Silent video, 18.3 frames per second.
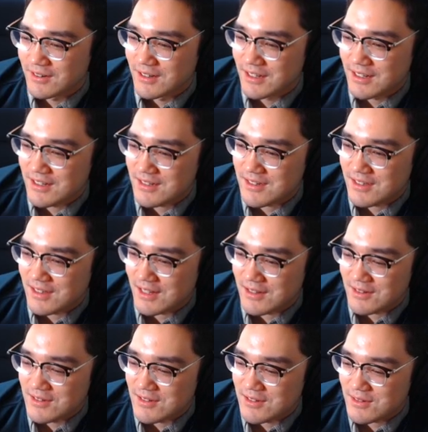I guess
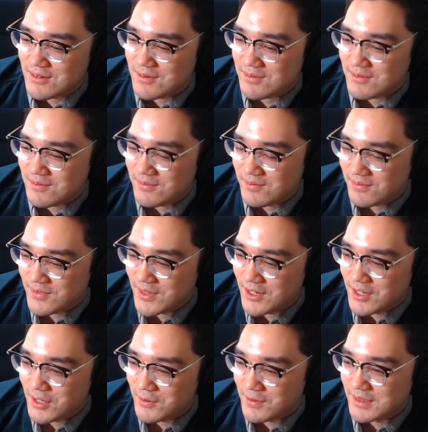that is
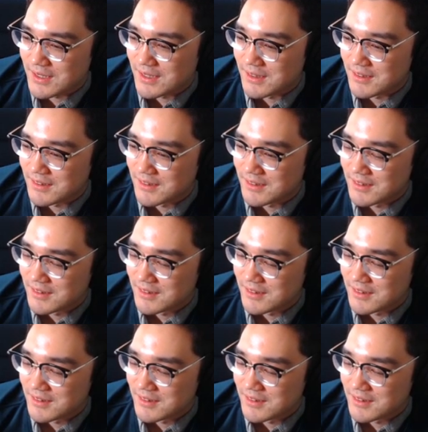a goat then.